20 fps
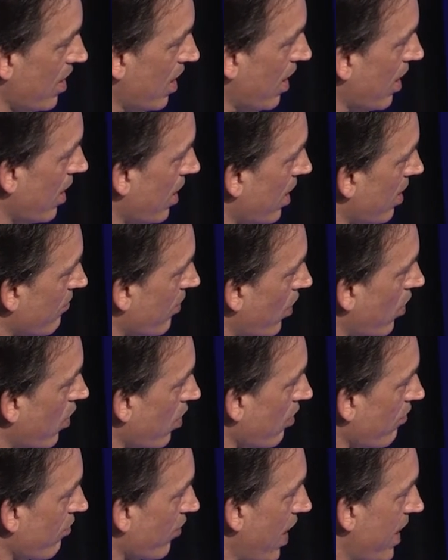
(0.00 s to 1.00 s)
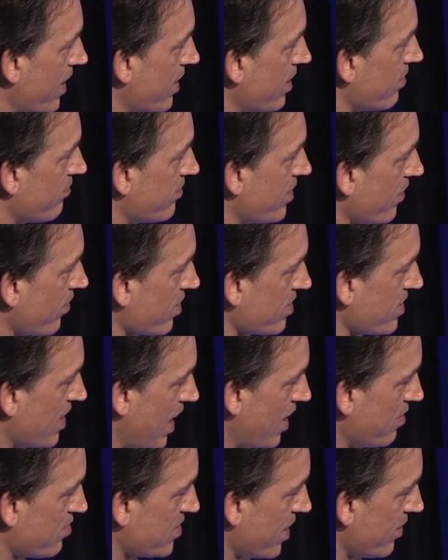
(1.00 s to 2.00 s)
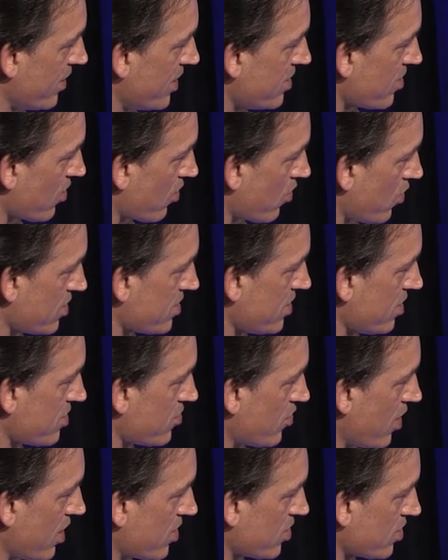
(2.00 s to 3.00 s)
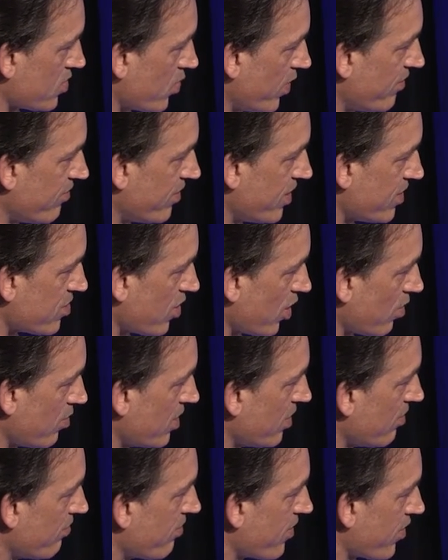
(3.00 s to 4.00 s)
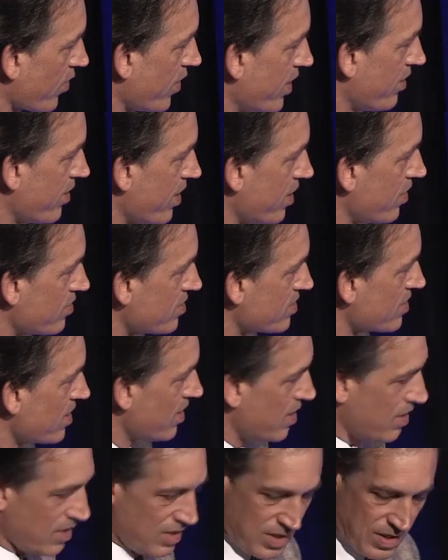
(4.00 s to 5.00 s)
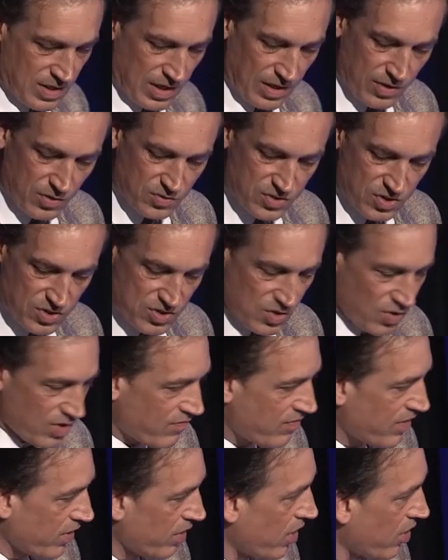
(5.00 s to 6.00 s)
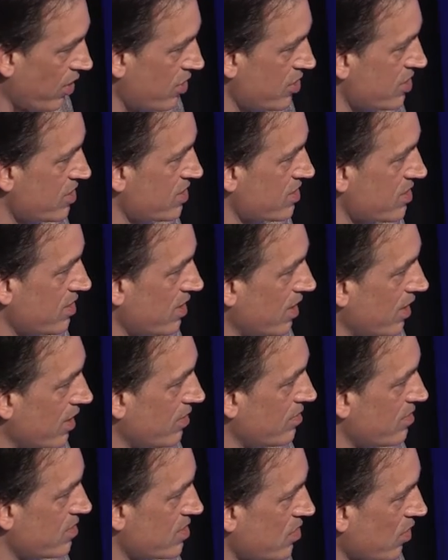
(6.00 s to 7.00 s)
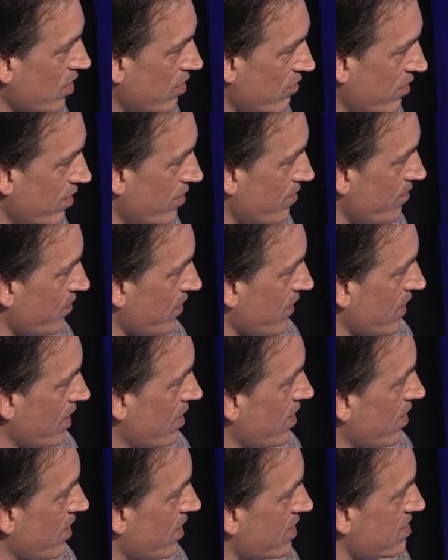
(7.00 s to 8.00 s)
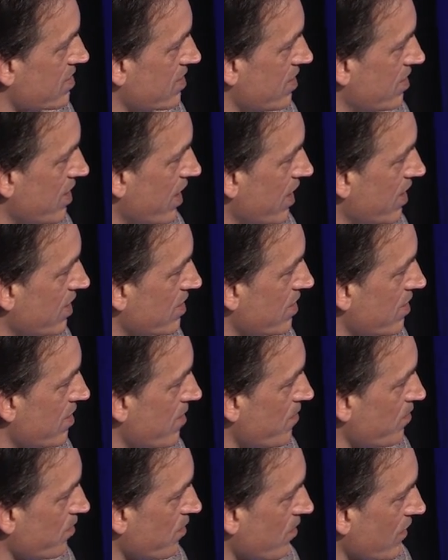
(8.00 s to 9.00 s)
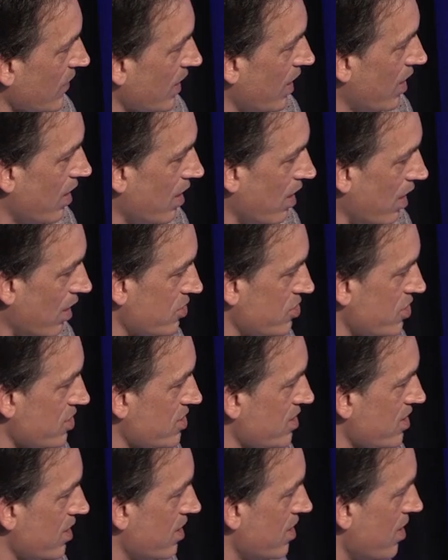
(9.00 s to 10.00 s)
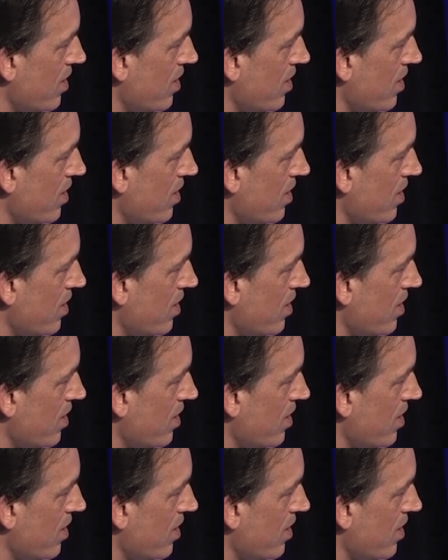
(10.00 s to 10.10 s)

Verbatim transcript: uh, of a whole variety of different types, and these are crystal structures we've determined of three of those, and those are sort of the largest uh, sort of things to date. Uh, I'll just,